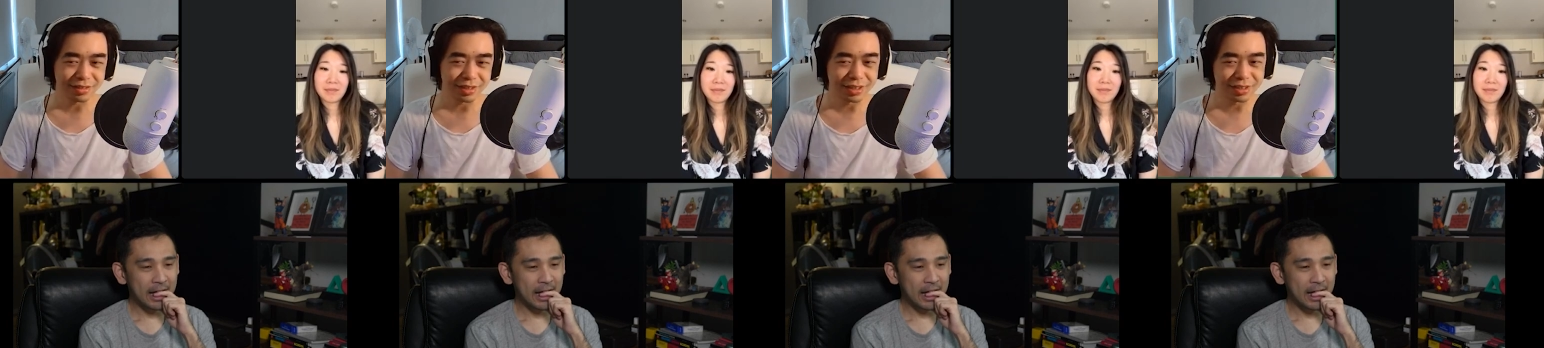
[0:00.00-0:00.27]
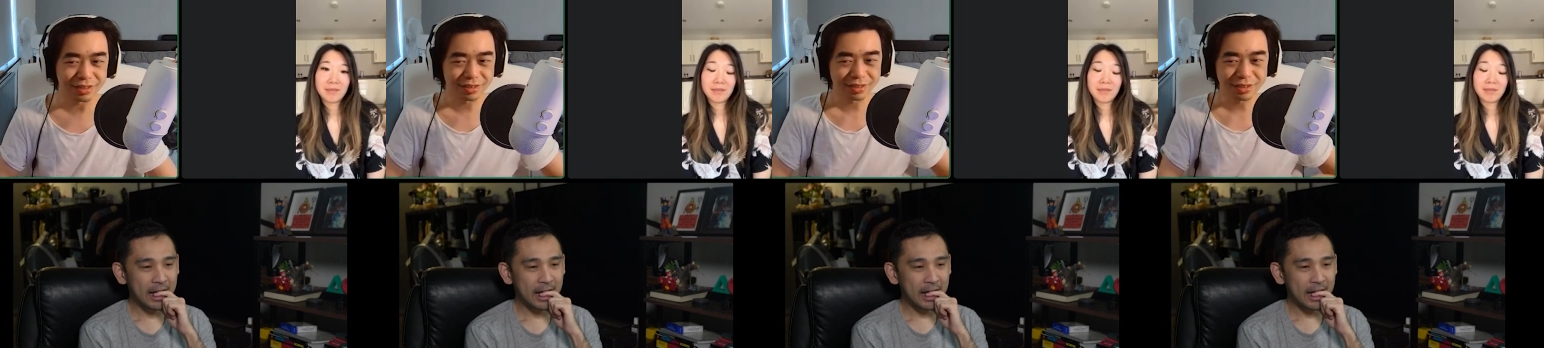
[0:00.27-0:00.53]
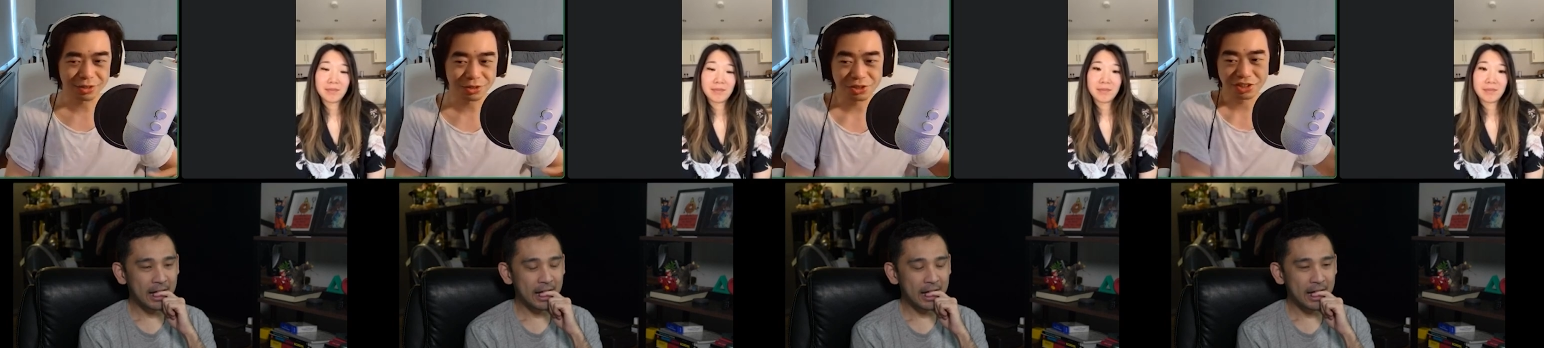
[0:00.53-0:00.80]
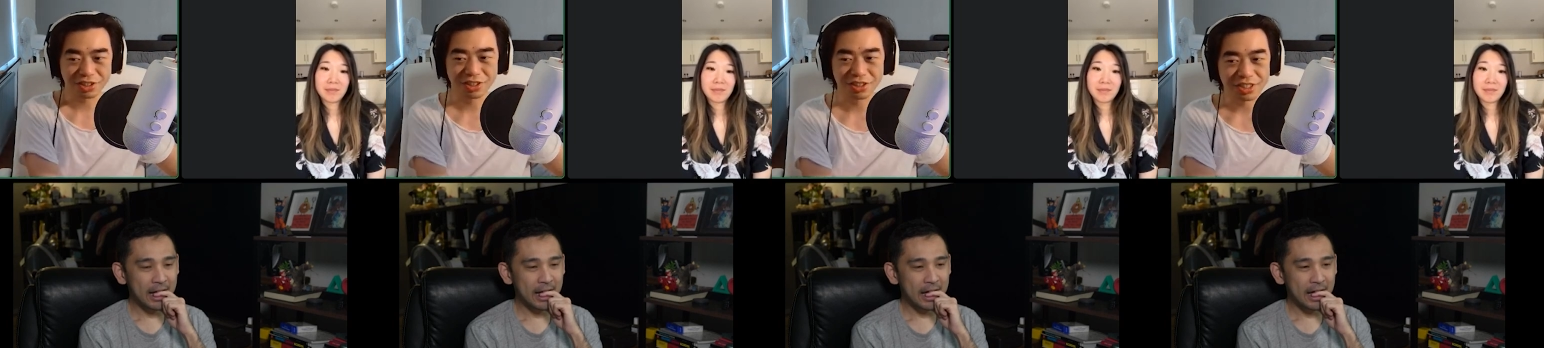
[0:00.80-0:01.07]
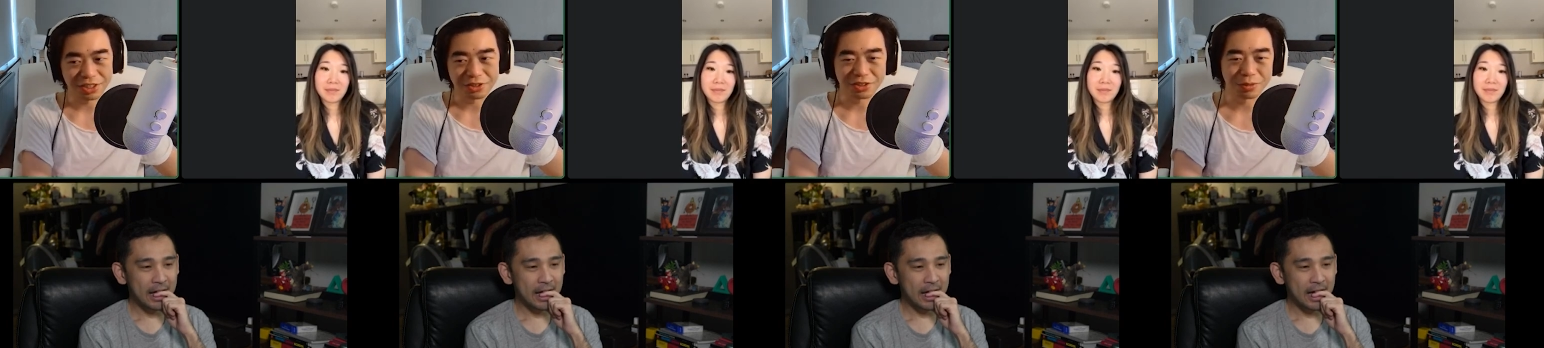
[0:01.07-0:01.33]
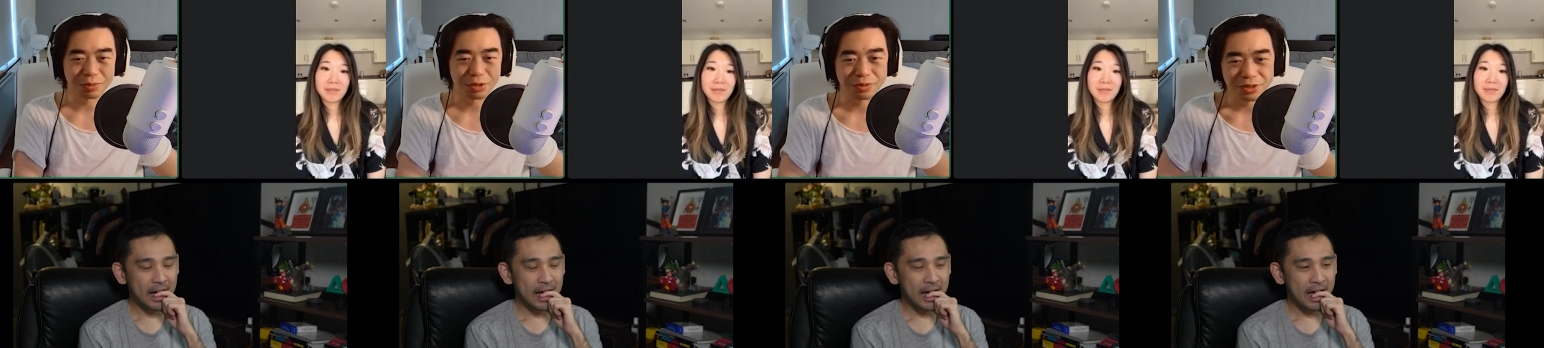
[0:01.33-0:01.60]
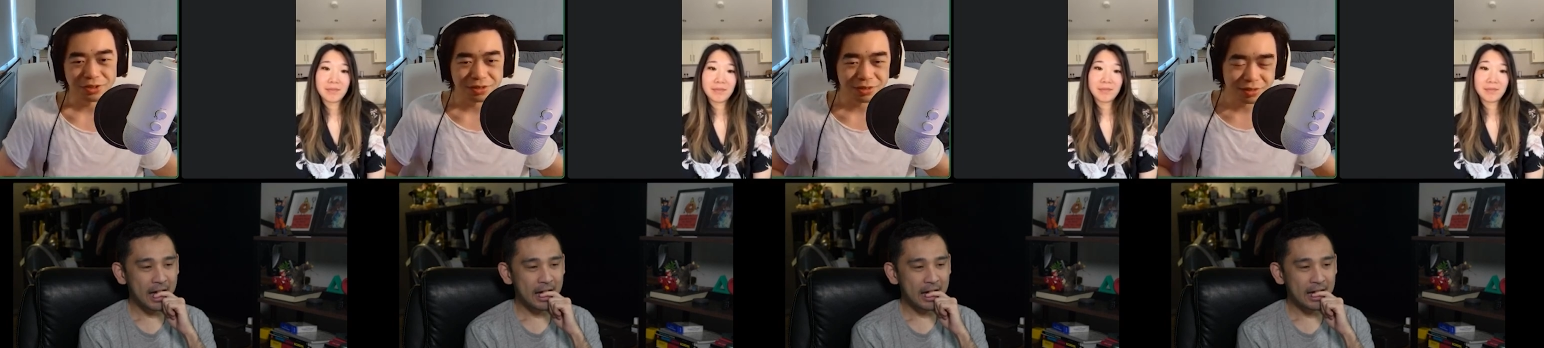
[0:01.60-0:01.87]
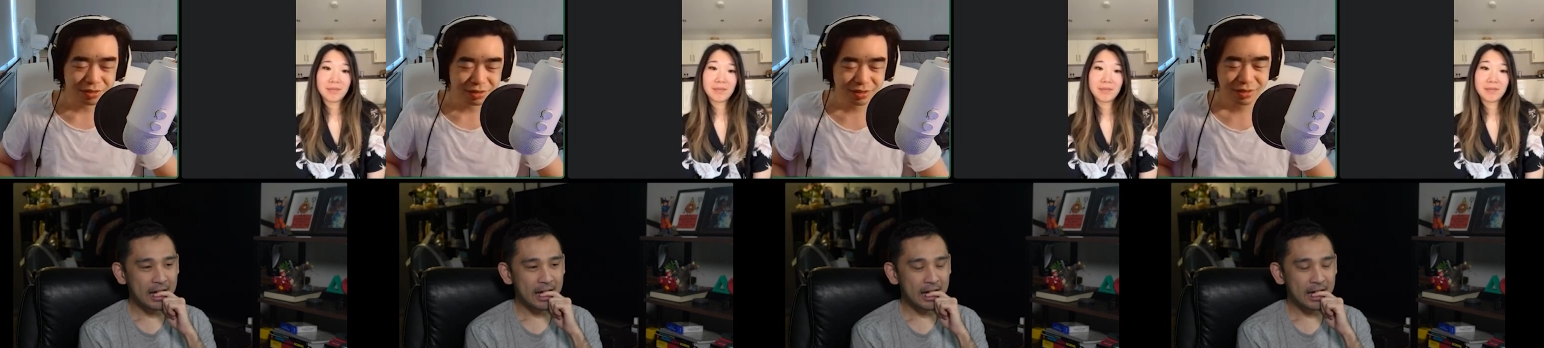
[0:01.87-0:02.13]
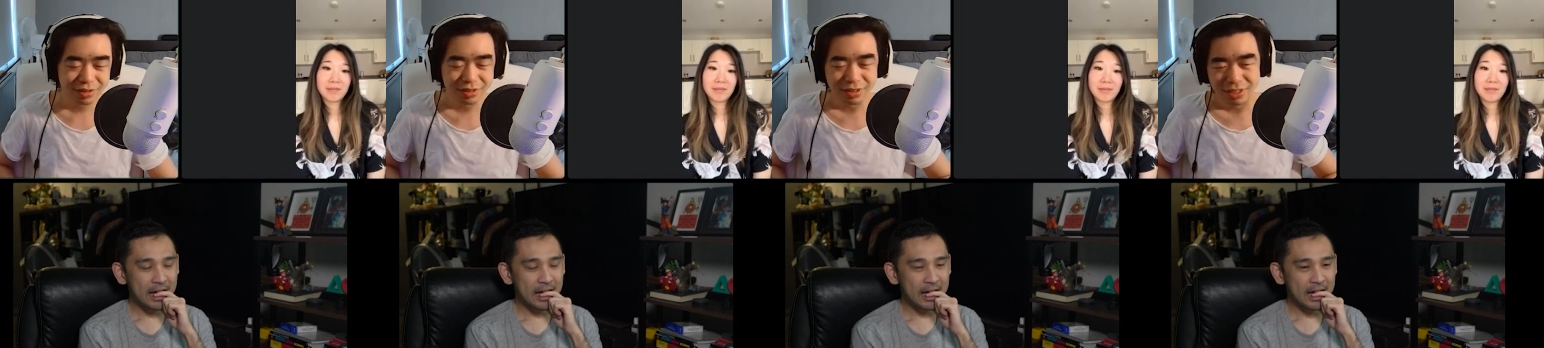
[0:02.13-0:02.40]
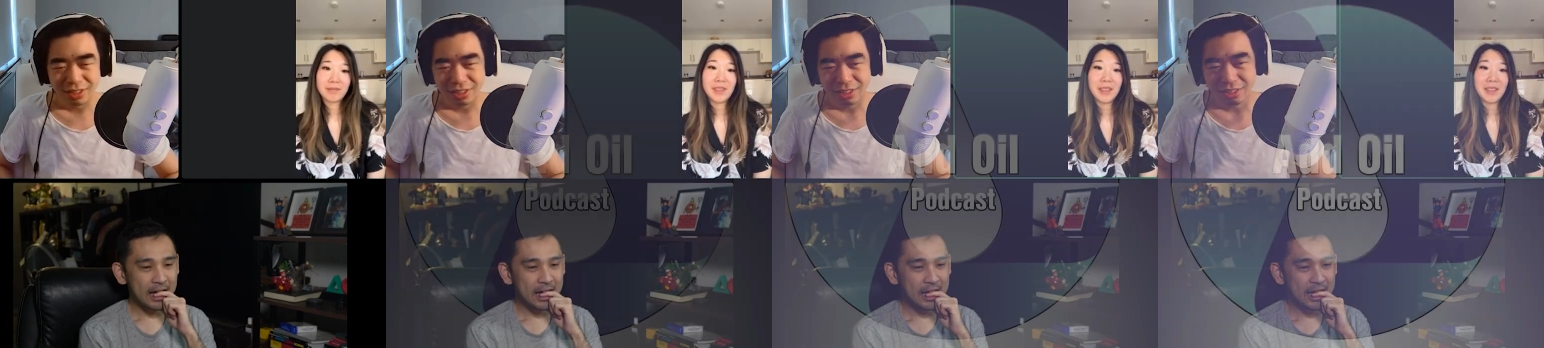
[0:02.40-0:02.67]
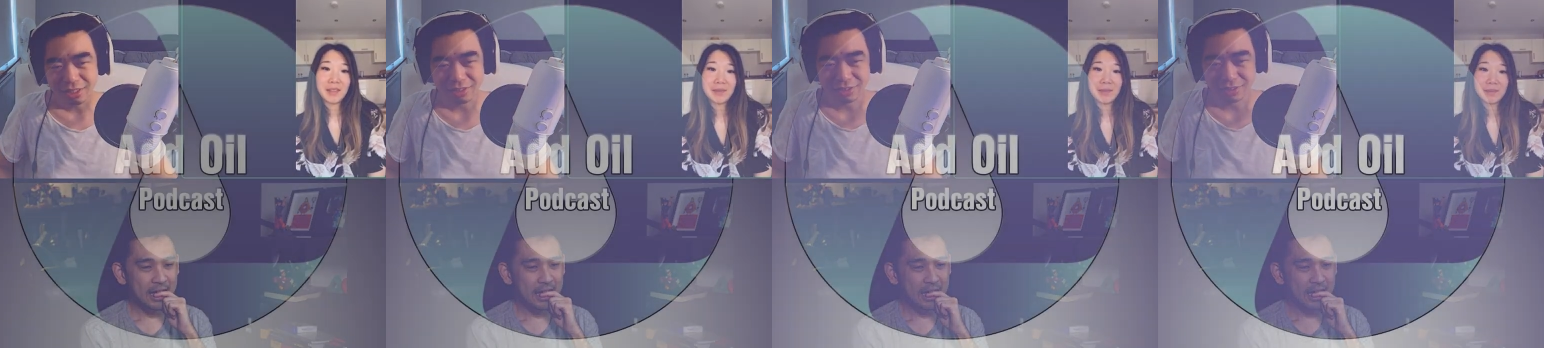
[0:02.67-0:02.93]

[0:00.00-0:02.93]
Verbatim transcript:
Speaker 1: it just you just continue to move on. Yeah.